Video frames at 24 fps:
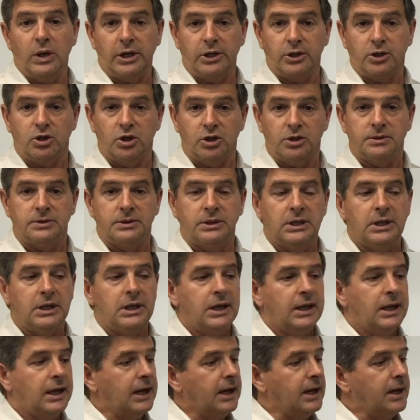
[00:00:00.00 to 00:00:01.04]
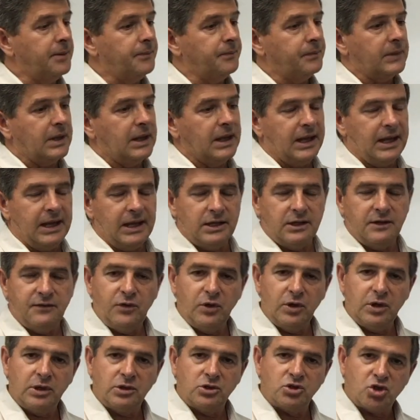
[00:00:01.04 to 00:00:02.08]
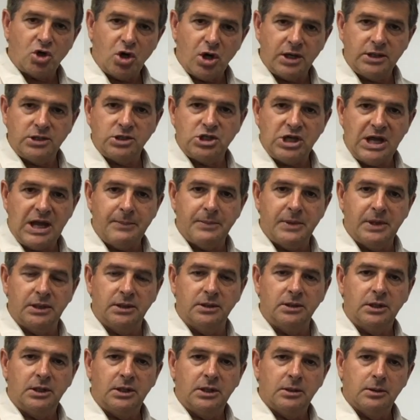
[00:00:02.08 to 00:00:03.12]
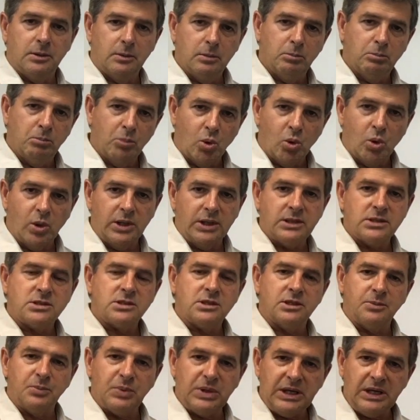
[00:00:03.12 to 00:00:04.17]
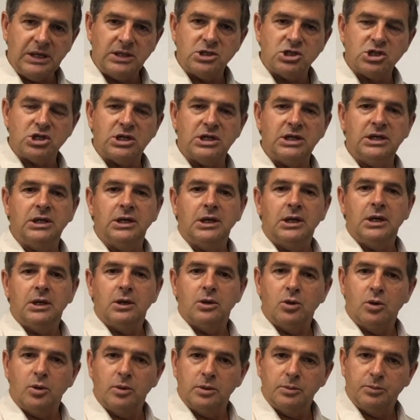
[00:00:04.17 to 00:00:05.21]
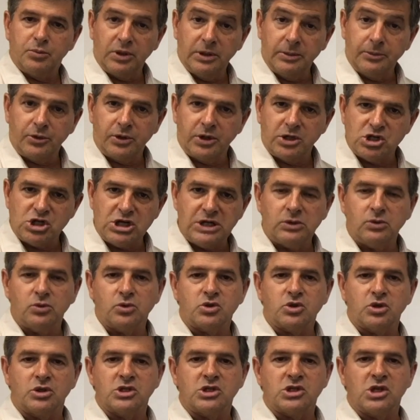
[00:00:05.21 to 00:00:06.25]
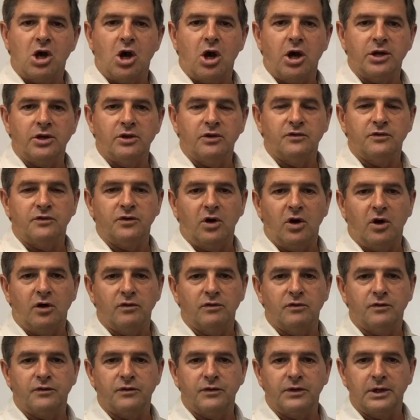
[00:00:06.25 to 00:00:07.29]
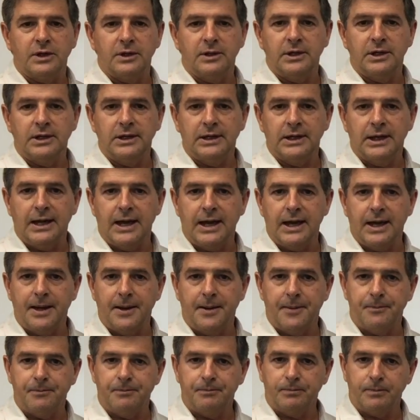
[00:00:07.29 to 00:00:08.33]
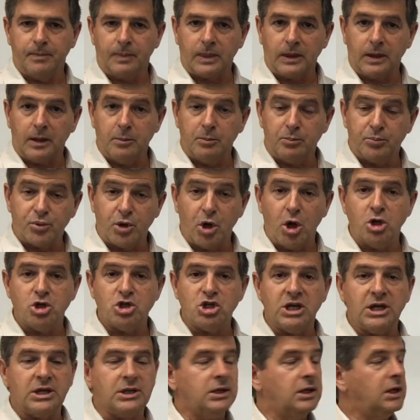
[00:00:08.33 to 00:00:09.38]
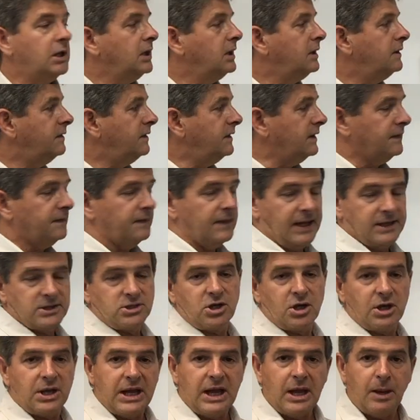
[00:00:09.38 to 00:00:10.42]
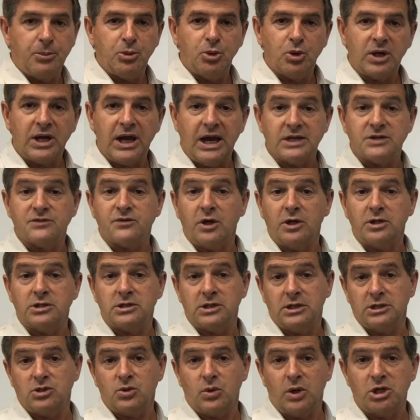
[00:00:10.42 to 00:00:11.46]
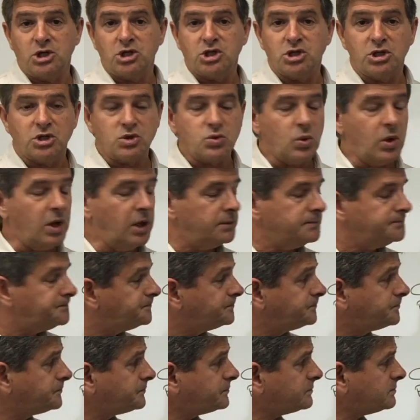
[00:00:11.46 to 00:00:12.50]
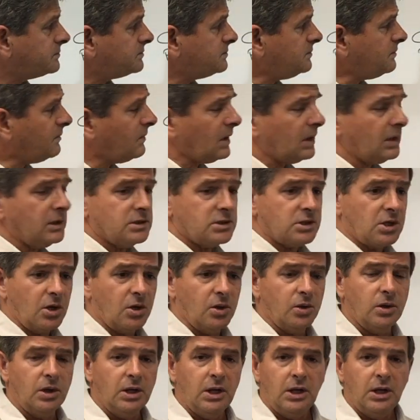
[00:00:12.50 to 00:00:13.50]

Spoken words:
and good. And if you can try and jam in more into the P&G or preliminary and general sort of side of the project, then that's going to help your cash flow situation as well. So